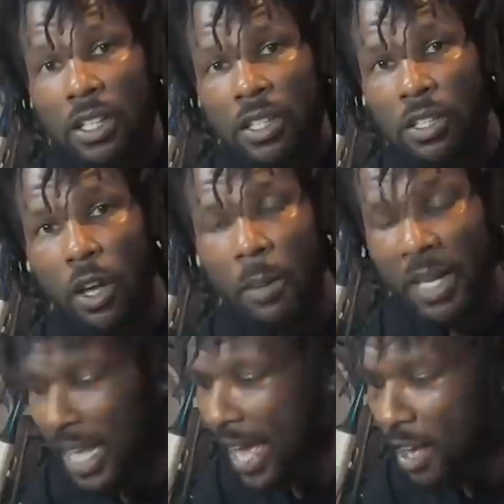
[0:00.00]
So I'm
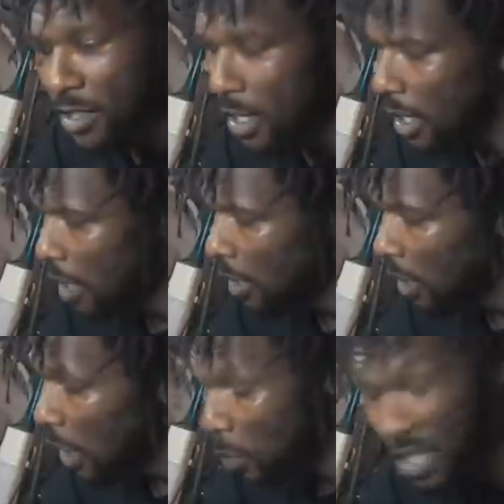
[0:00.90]
at the house
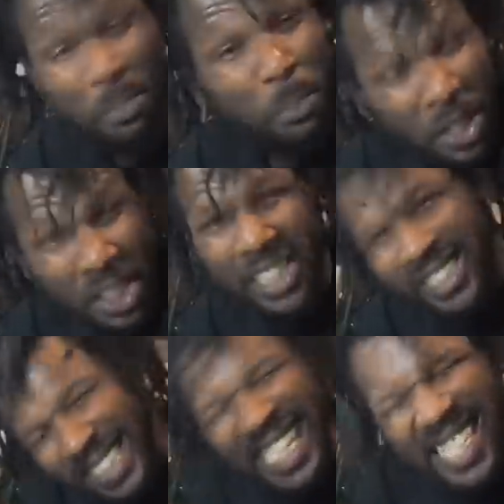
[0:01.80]
and it was a pretty
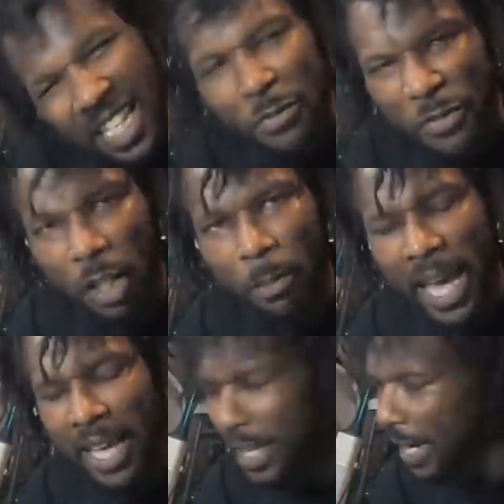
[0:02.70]
decent fill a
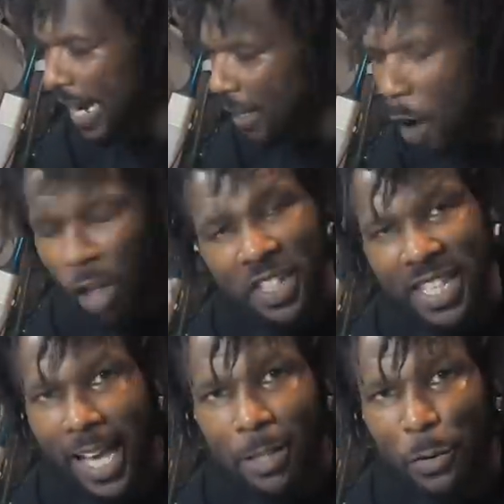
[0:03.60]
bag day. I got all
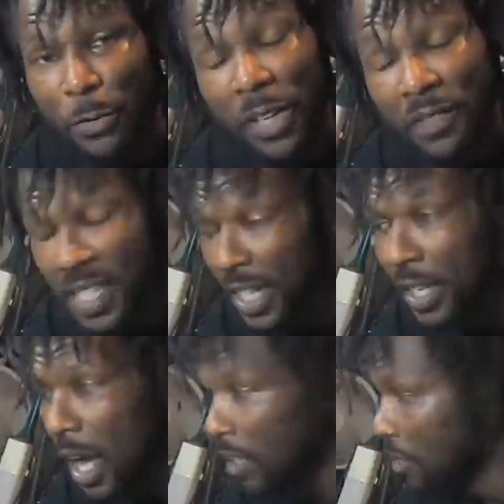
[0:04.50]
these items for
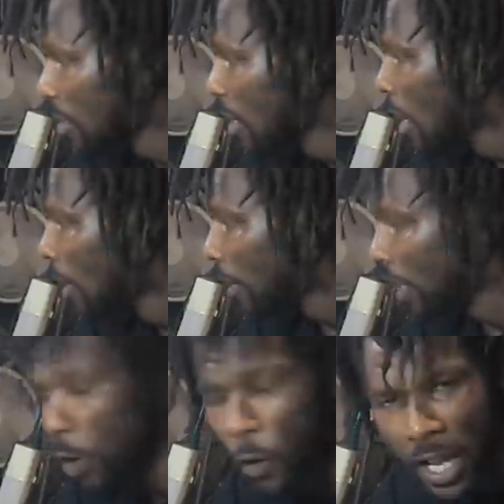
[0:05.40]
$15. I'm
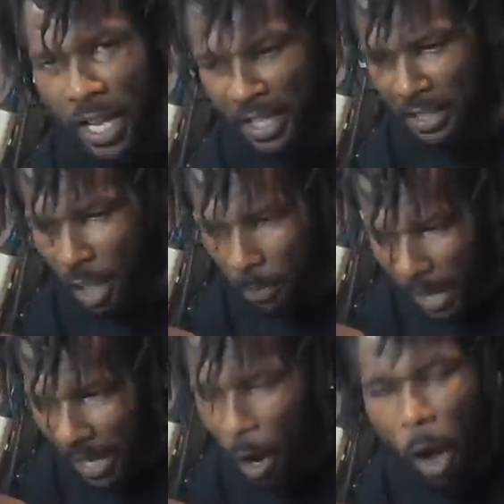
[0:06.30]
gonna go ahead and dump
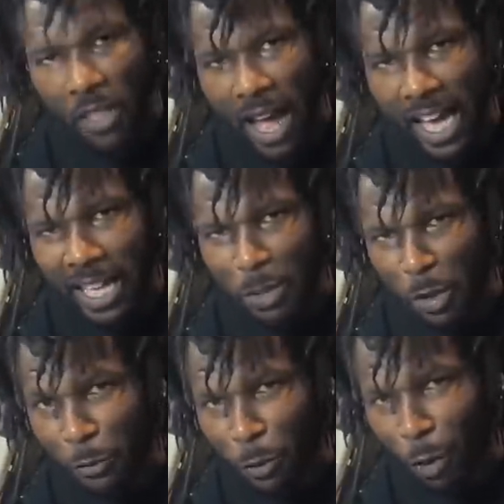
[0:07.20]
like all the items
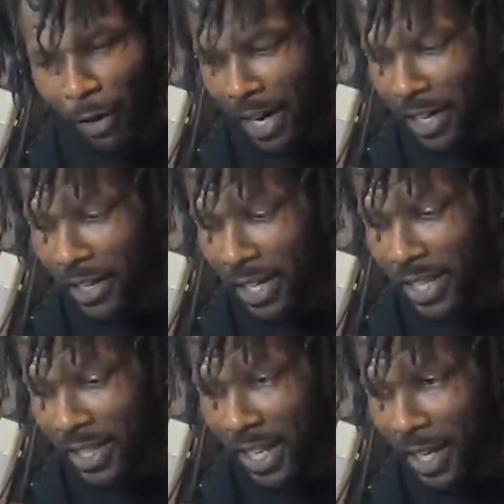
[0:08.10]
on the floor right here,
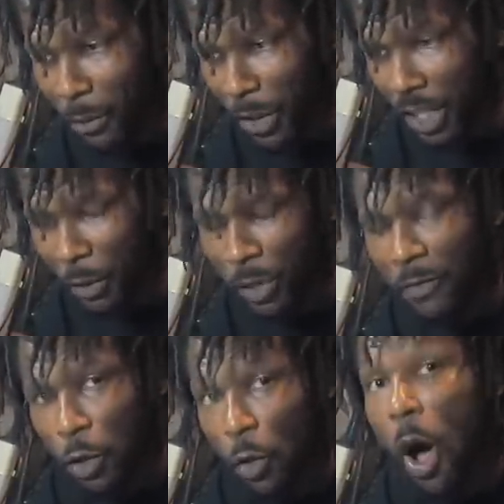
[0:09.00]
and then we're gonna
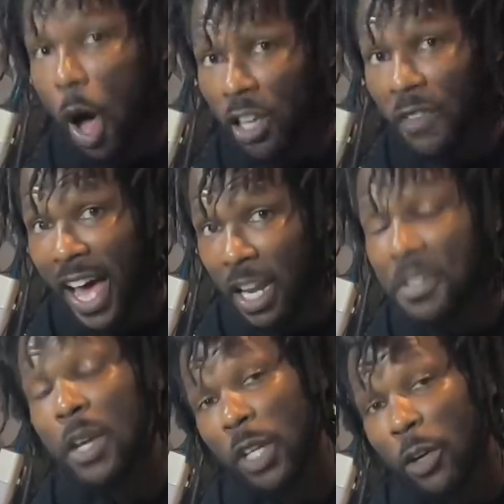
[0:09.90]
review all of the items that we